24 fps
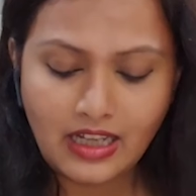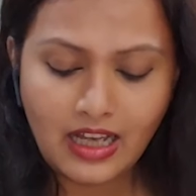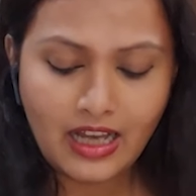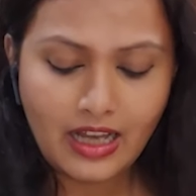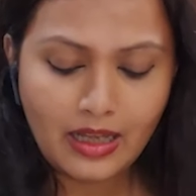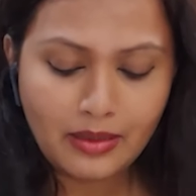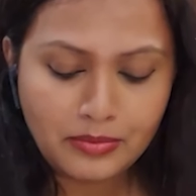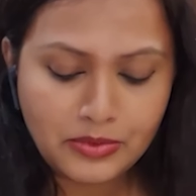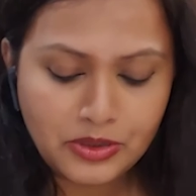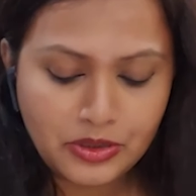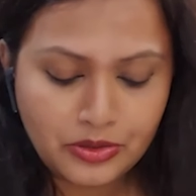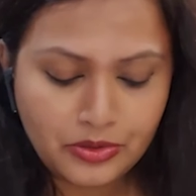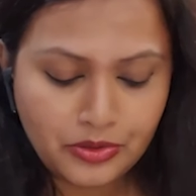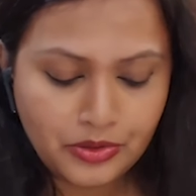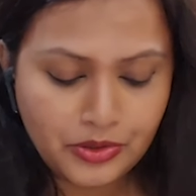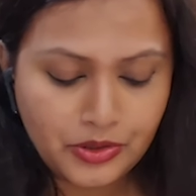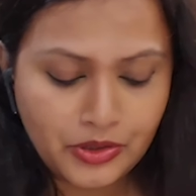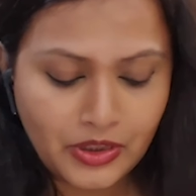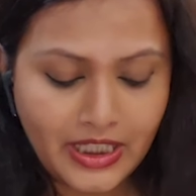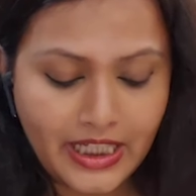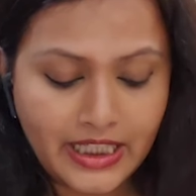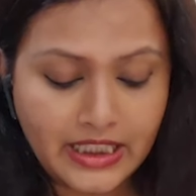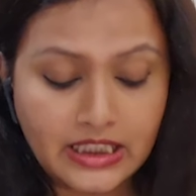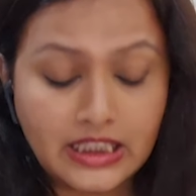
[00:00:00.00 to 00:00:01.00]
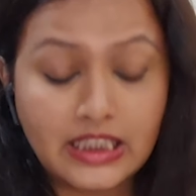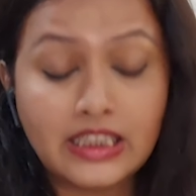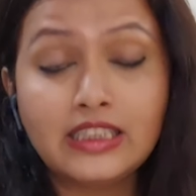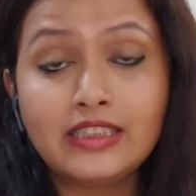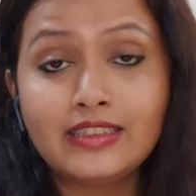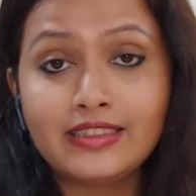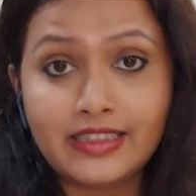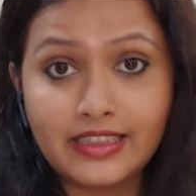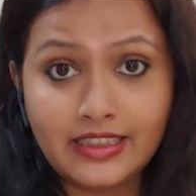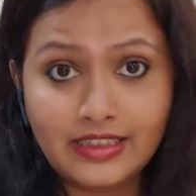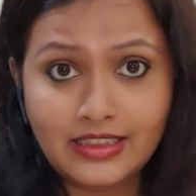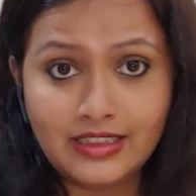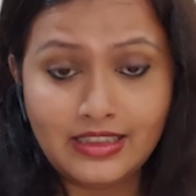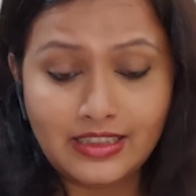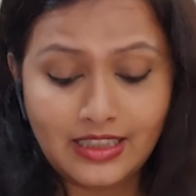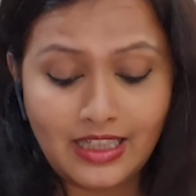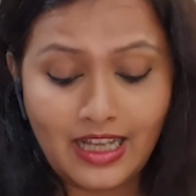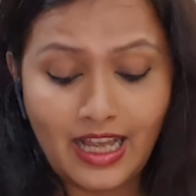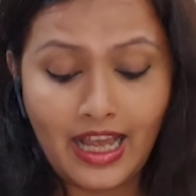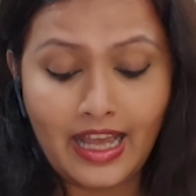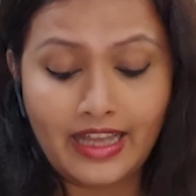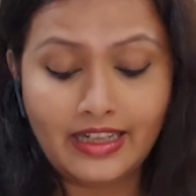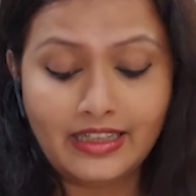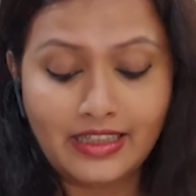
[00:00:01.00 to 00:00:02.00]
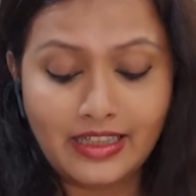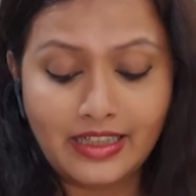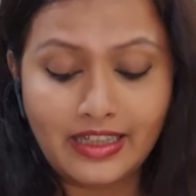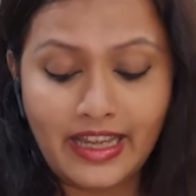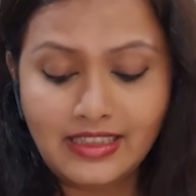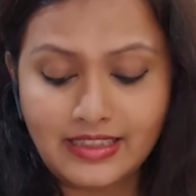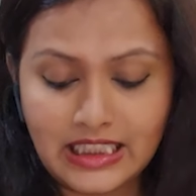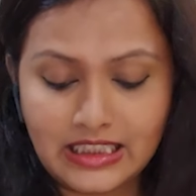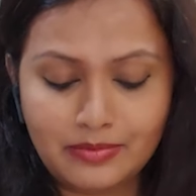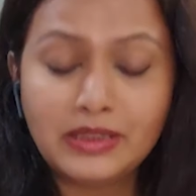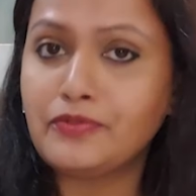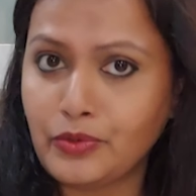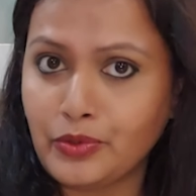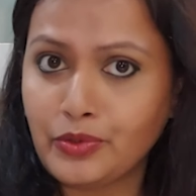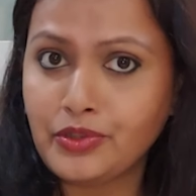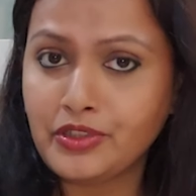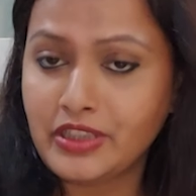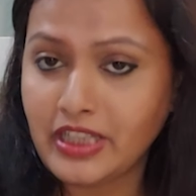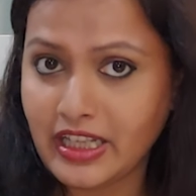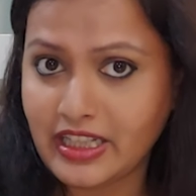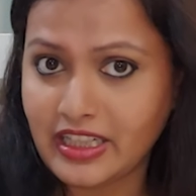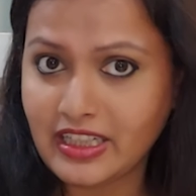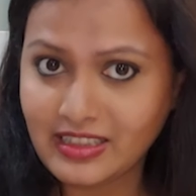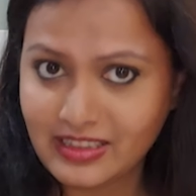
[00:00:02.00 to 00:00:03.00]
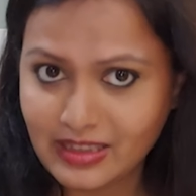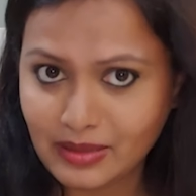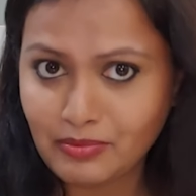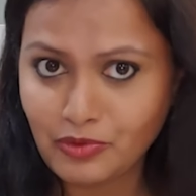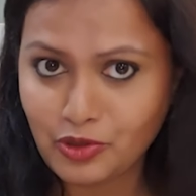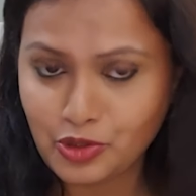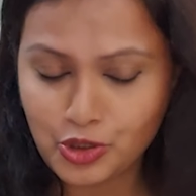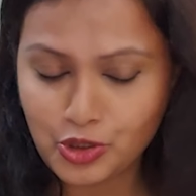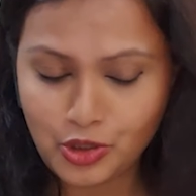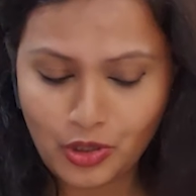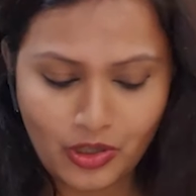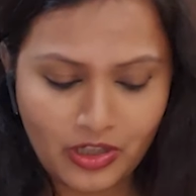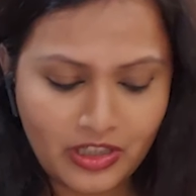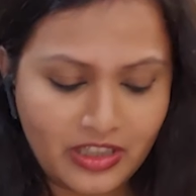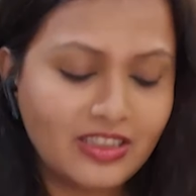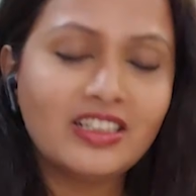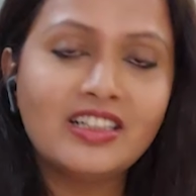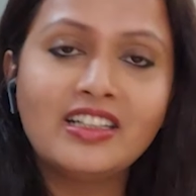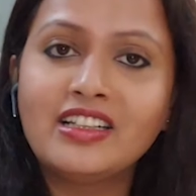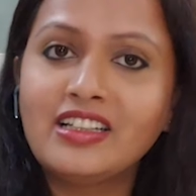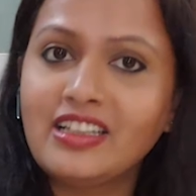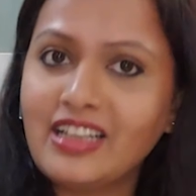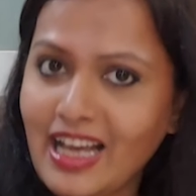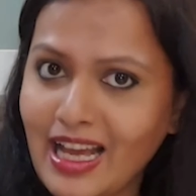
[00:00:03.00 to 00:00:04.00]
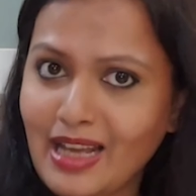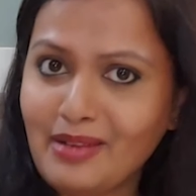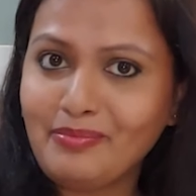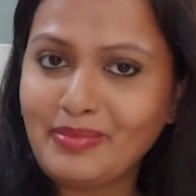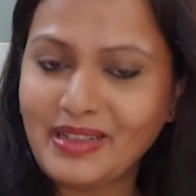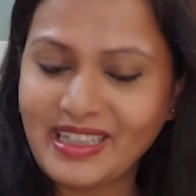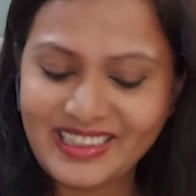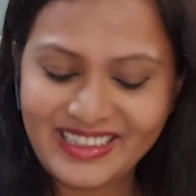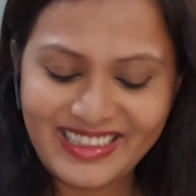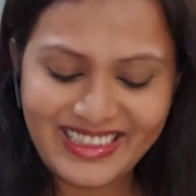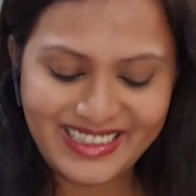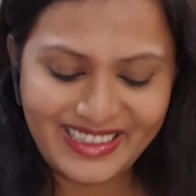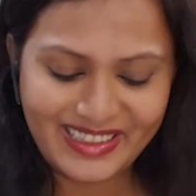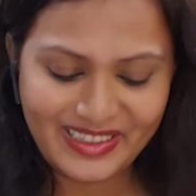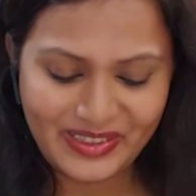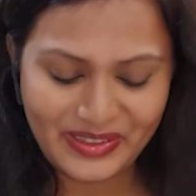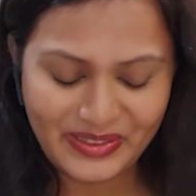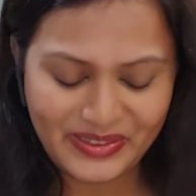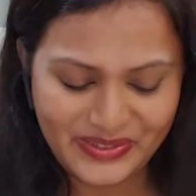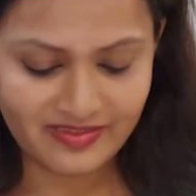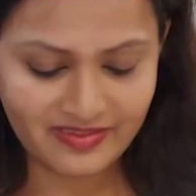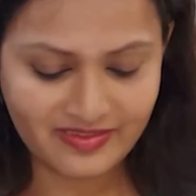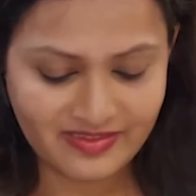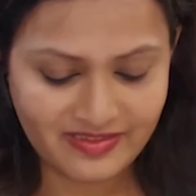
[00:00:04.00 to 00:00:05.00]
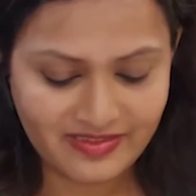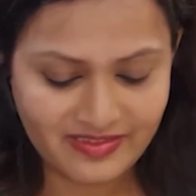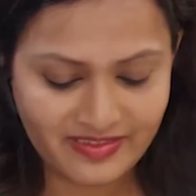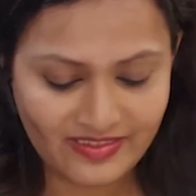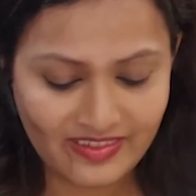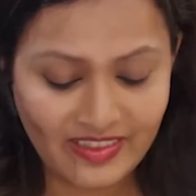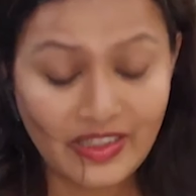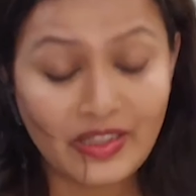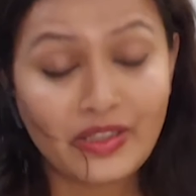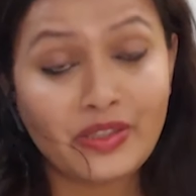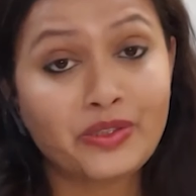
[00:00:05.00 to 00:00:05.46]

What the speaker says: just going to let this sit and again set a little bit before taking some more chocolate and painting.